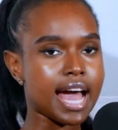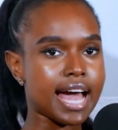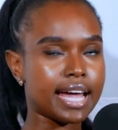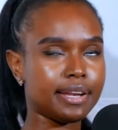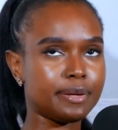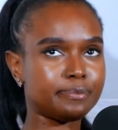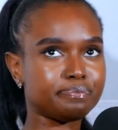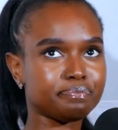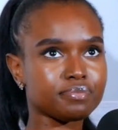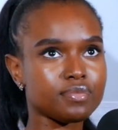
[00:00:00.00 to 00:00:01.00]
And
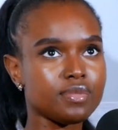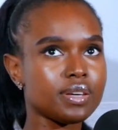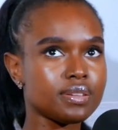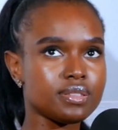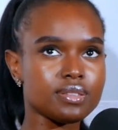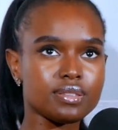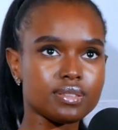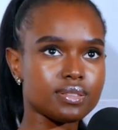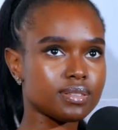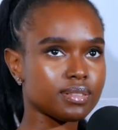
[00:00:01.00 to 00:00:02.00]
there's
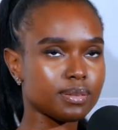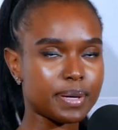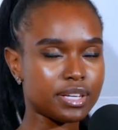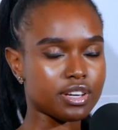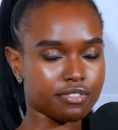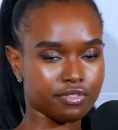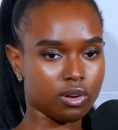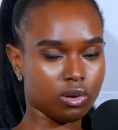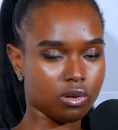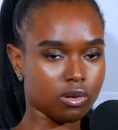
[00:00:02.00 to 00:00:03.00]
this page I
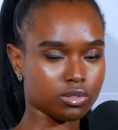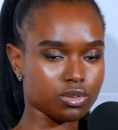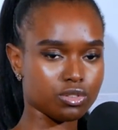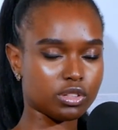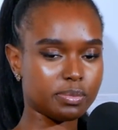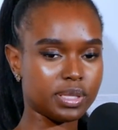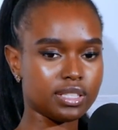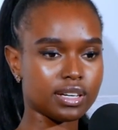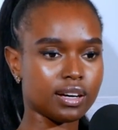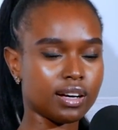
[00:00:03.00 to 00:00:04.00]
follow on social
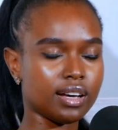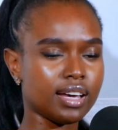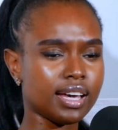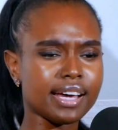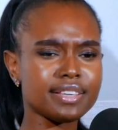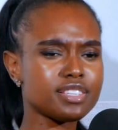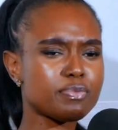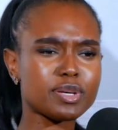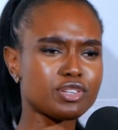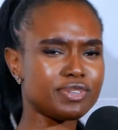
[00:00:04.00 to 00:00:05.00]
media. Is
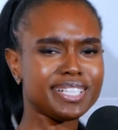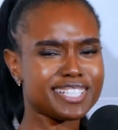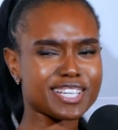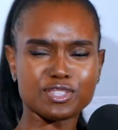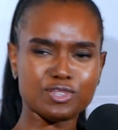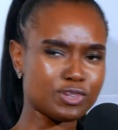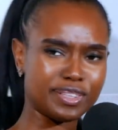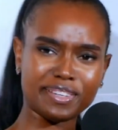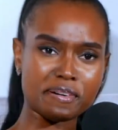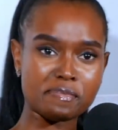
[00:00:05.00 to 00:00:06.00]
this person really just
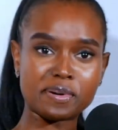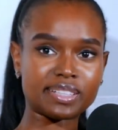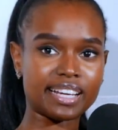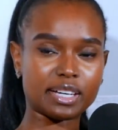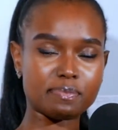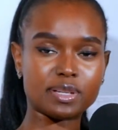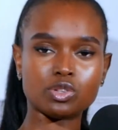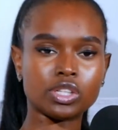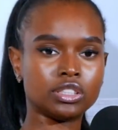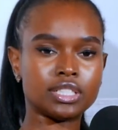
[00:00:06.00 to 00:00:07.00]
joking about like
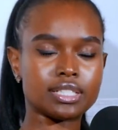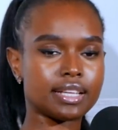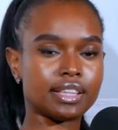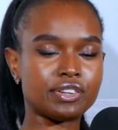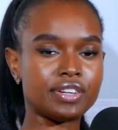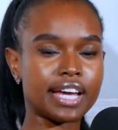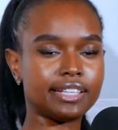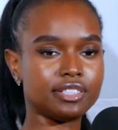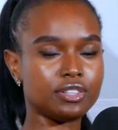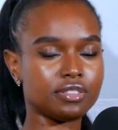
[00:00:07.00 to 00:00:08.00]
mental illness and the
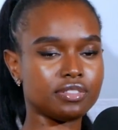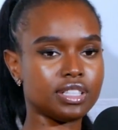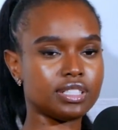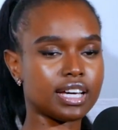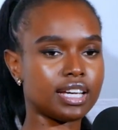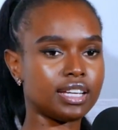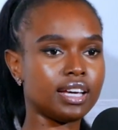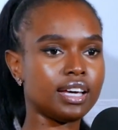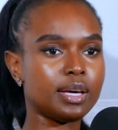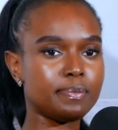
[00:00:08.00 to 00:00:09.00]
reality of it? And
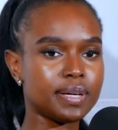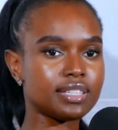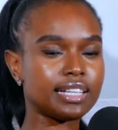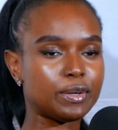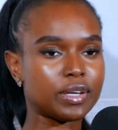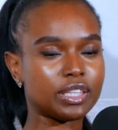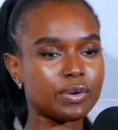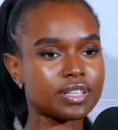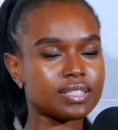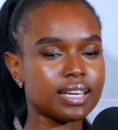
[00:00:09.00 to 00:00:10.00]
basically, what
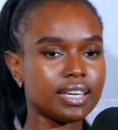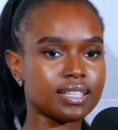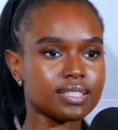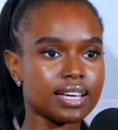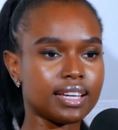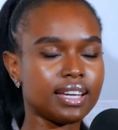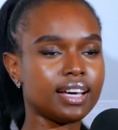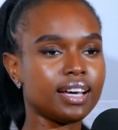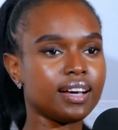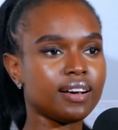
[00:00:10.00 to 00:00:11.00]
they were saying is that
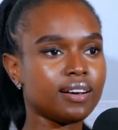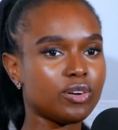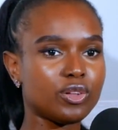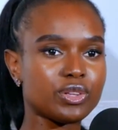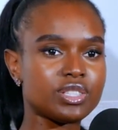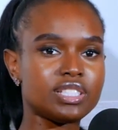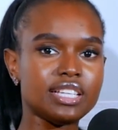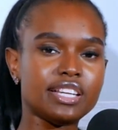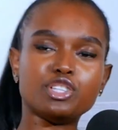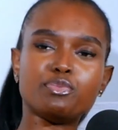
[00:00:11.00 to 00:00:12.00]
all those
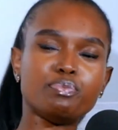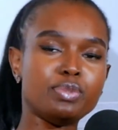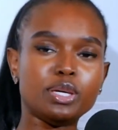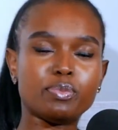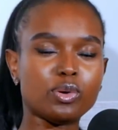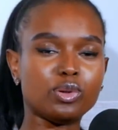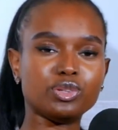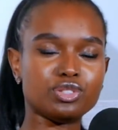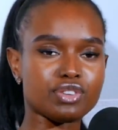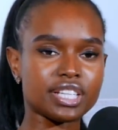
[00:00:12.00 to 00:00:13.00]
teenage people
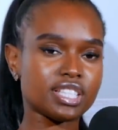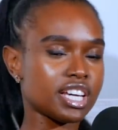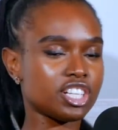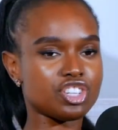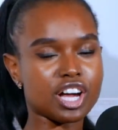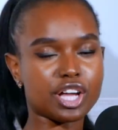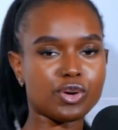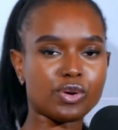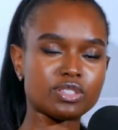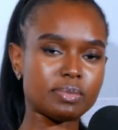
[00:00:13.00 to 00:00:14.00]
who used to write in their
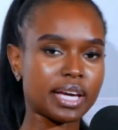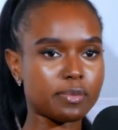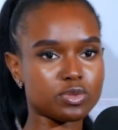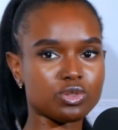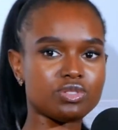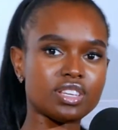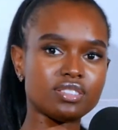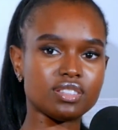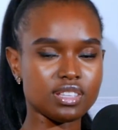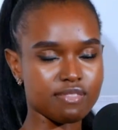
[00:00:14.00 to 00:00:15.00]
journals, I'm like, I'm so
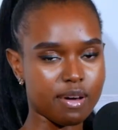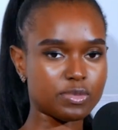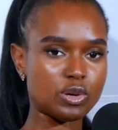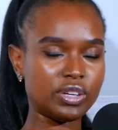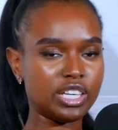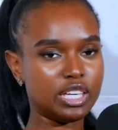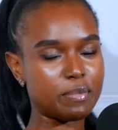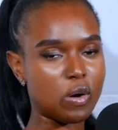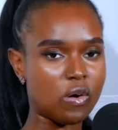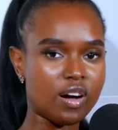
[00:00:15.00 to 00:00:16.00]
sensitive, I'm so
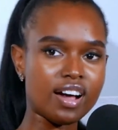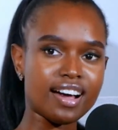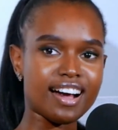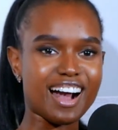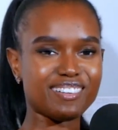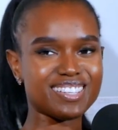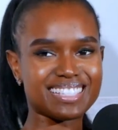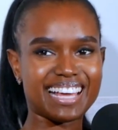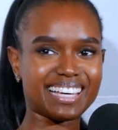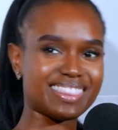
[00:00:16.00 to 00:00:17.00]
emo. How
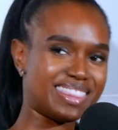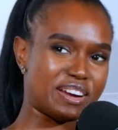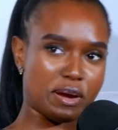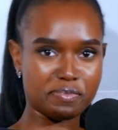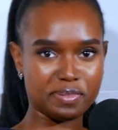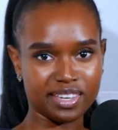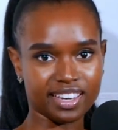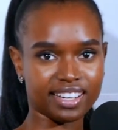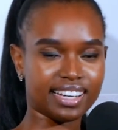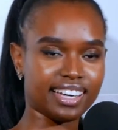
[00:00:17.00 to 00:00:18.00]
is like
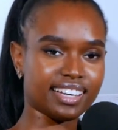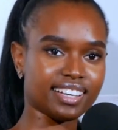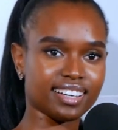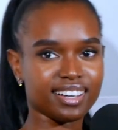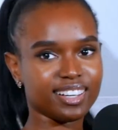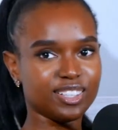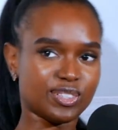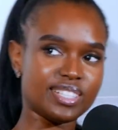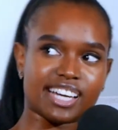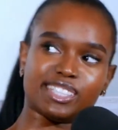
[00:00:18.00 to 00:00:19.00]
therapy and like
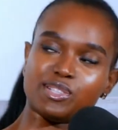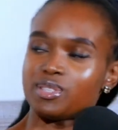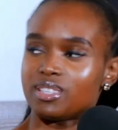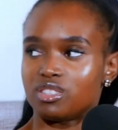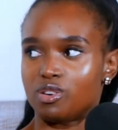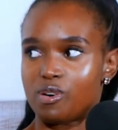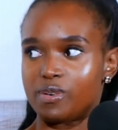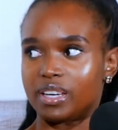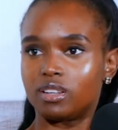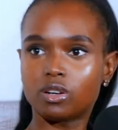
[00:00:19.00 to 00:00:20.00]
your diagnosis
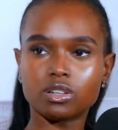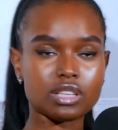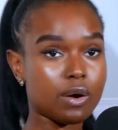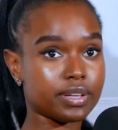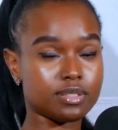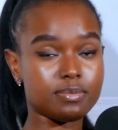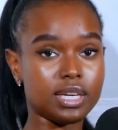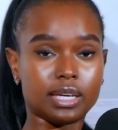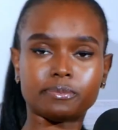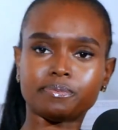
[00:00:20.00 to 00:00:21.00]
going? Because that was
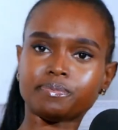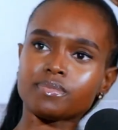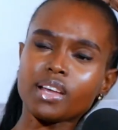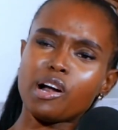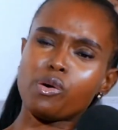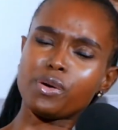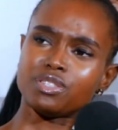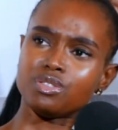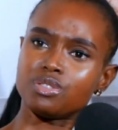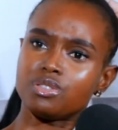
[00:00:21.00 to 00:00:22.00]
me. I
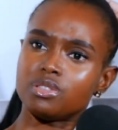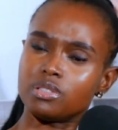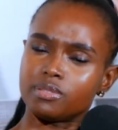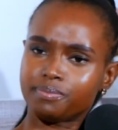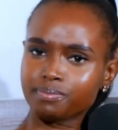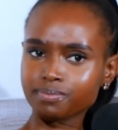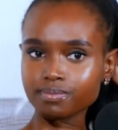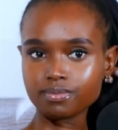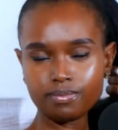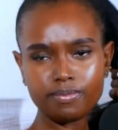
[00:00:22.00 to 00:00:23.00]
always used to
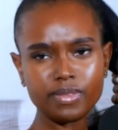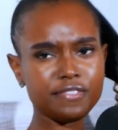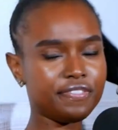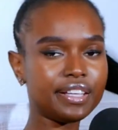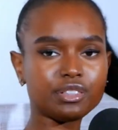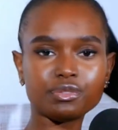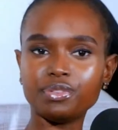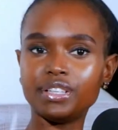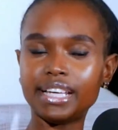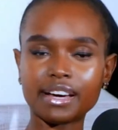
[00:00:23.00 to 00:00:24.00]
feel
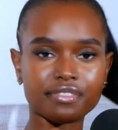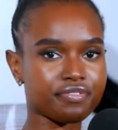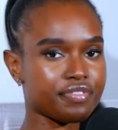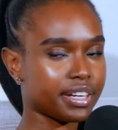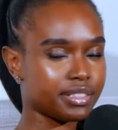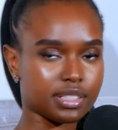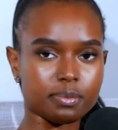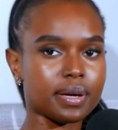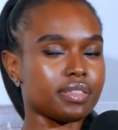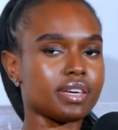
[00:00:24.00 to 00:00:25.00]
really
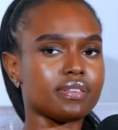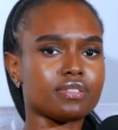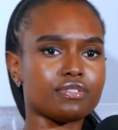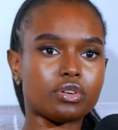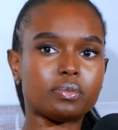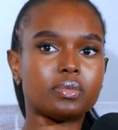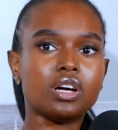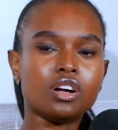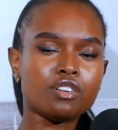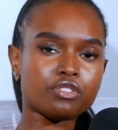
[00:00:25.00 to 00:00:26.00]
affected by things from
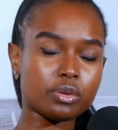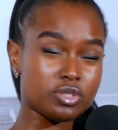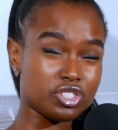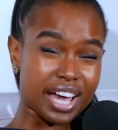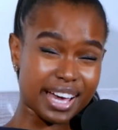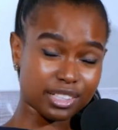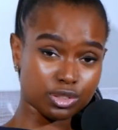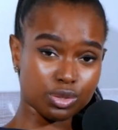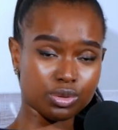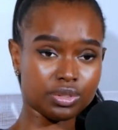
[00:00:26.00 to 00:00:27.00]
from
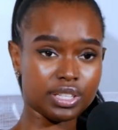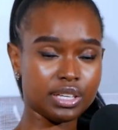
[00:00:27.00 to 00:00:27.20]
childhood.